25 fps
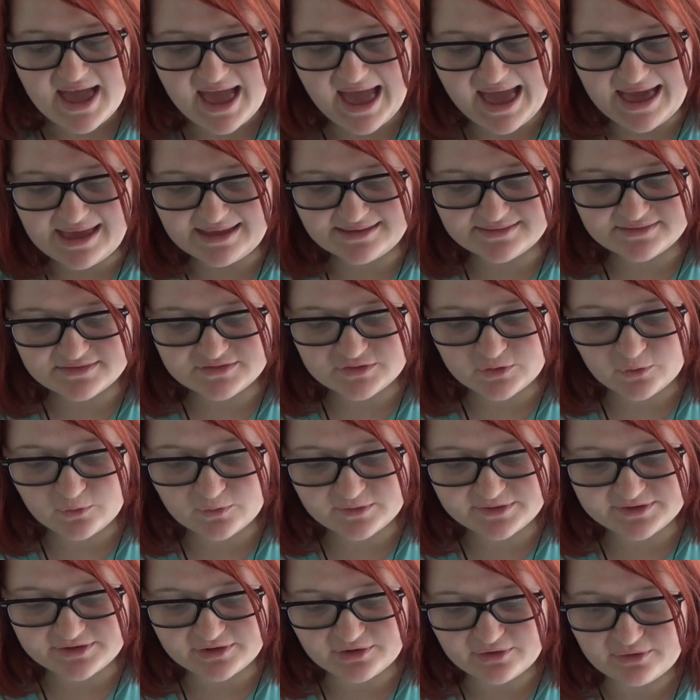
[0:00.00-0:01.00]
and
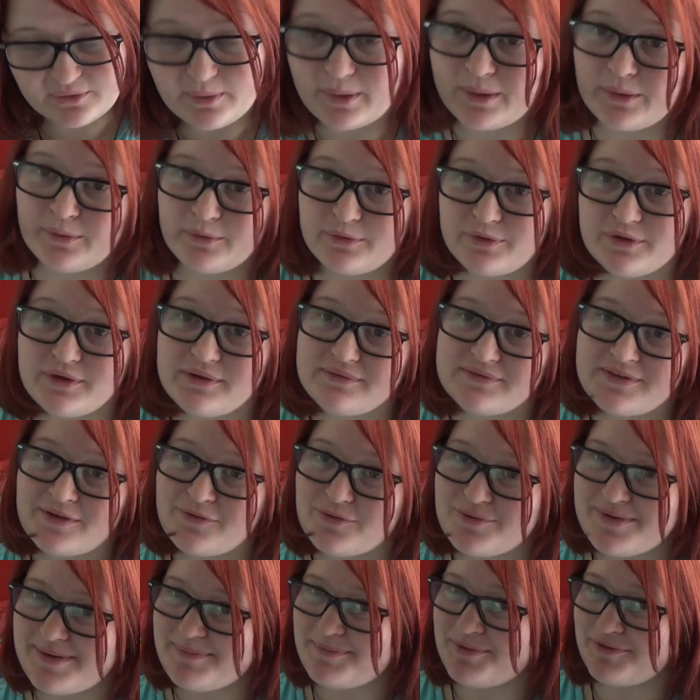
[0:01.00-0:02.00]
also an author you've
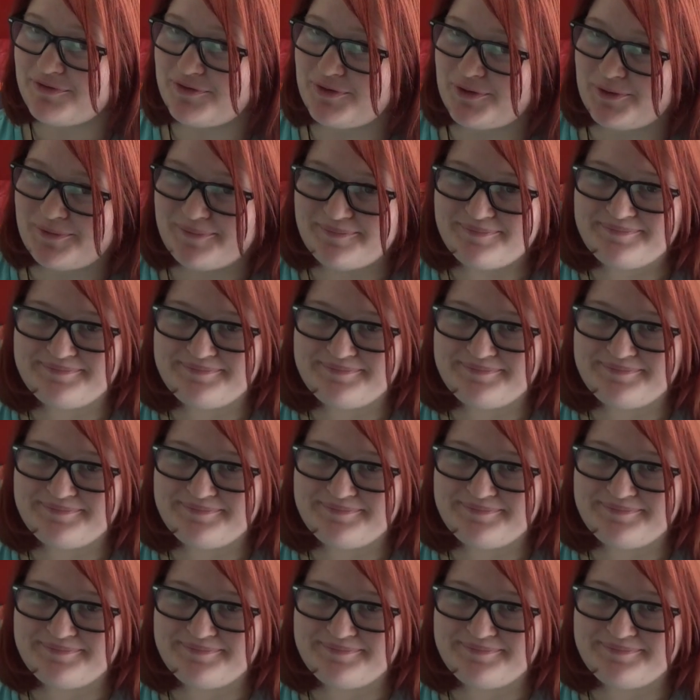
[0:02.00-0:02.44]
never read before.